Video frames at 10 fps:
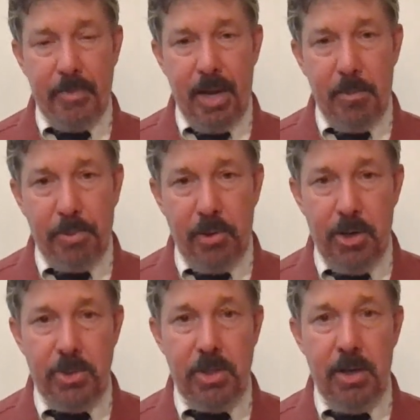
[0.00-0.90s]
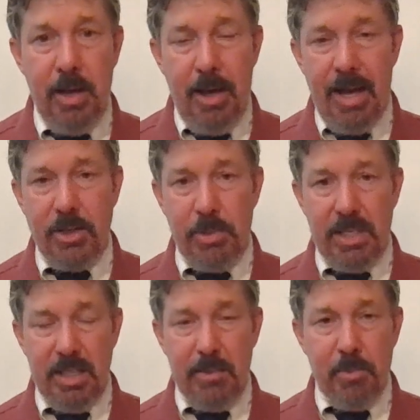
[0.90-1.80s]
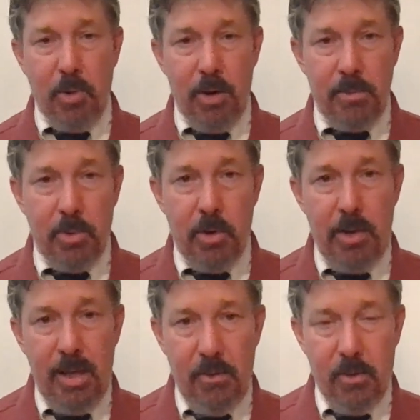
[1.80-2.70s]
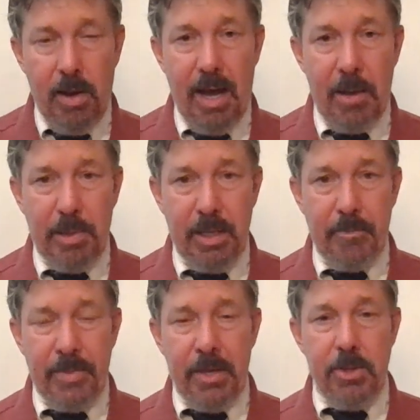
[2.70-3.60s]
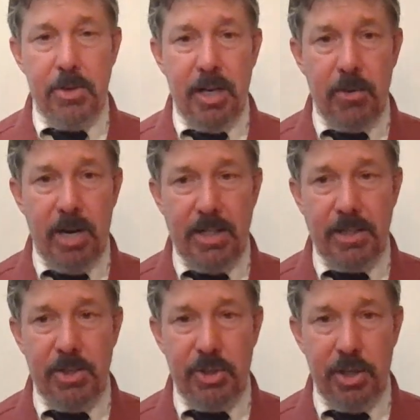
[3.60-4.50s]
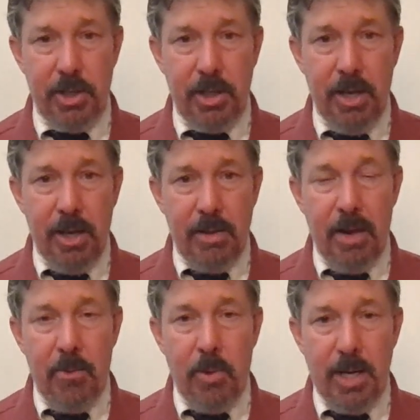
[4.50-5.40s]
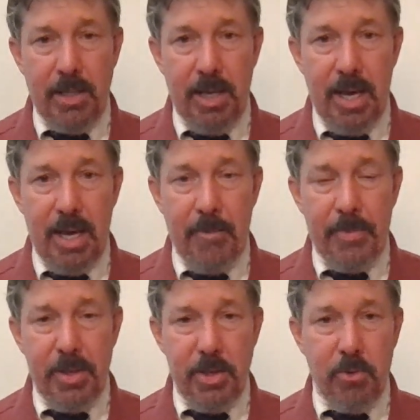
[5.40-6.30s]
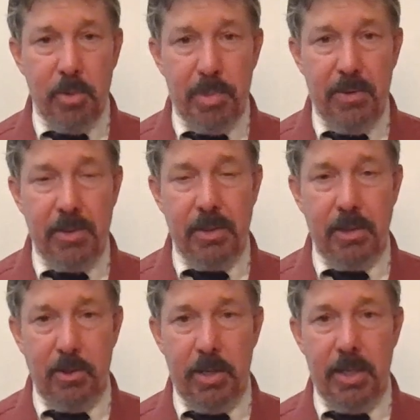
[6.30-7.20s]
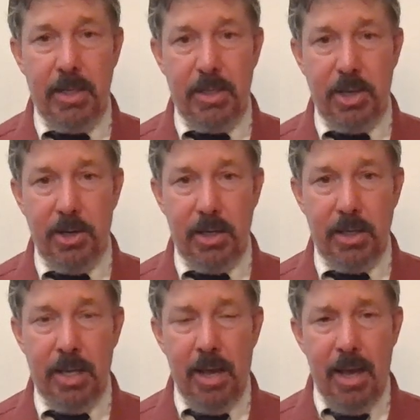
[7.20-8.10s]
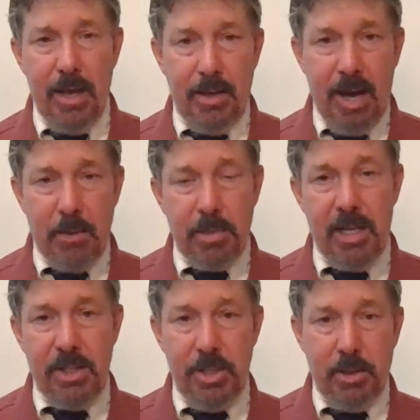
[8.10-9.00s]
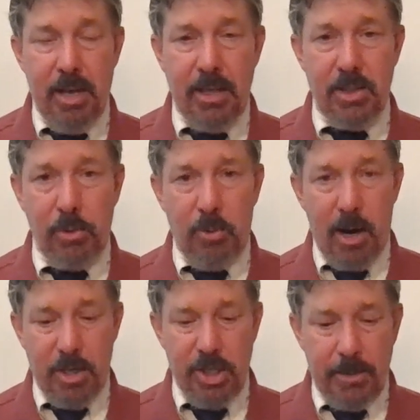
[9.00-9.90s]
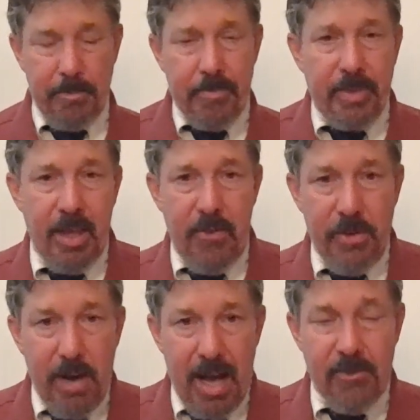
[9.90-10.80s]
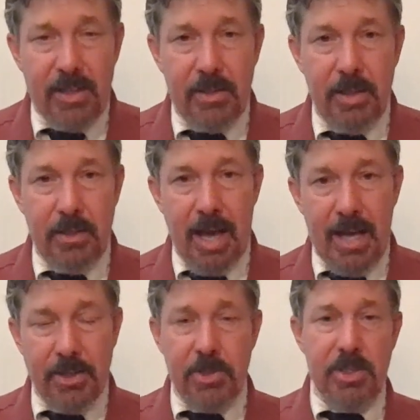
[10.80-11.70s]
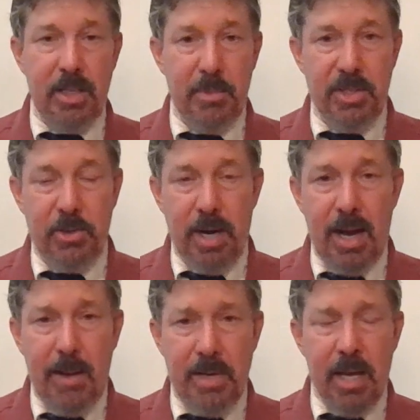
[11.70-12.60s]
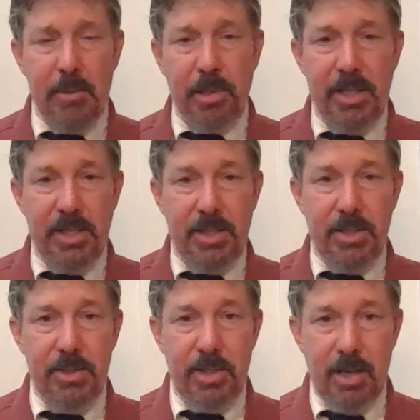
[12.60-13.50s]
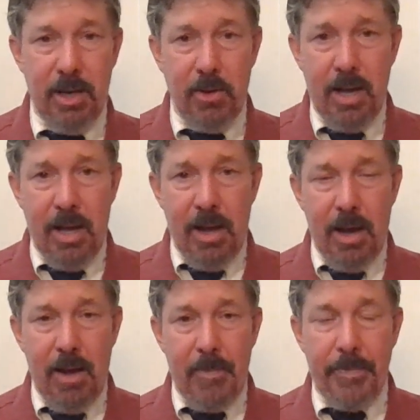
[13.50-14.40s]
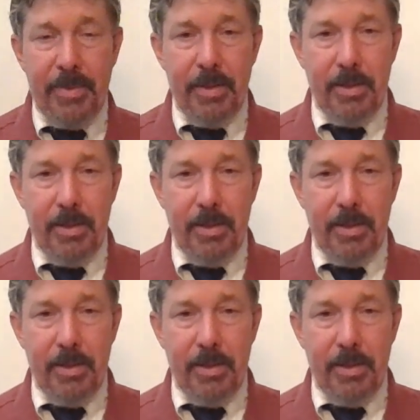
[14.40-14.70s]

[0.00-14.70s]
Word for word: approach, as we see more and more evil happening, you can rest assured that one day you will be with the Lord in eternity. Hey, God bless you. Thanks for watching. If you haven't liked or subscribed, please do so. Um,